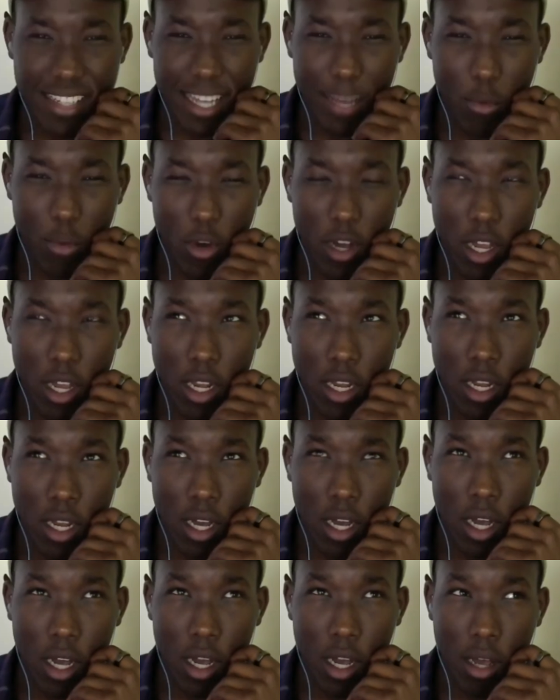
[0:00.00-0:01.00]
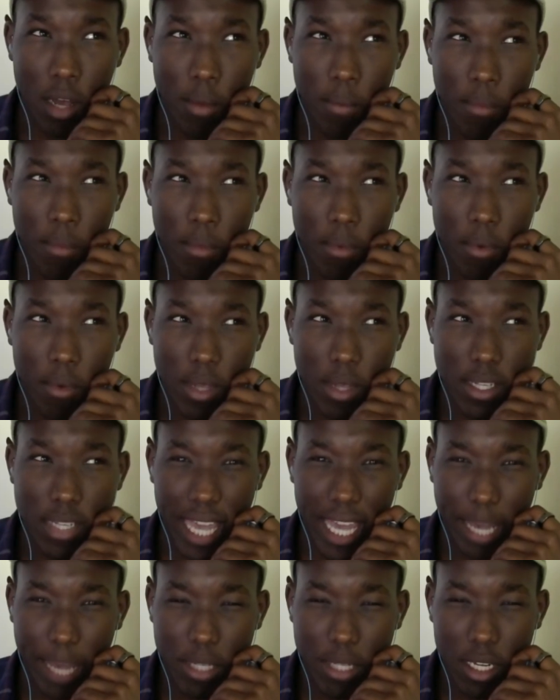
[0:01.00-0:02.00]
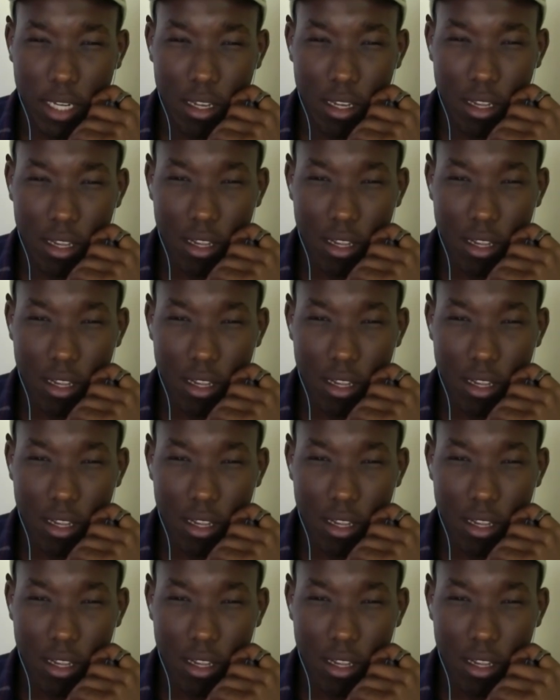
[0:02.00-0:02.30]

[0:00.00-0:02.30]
same one? Is it Hampton?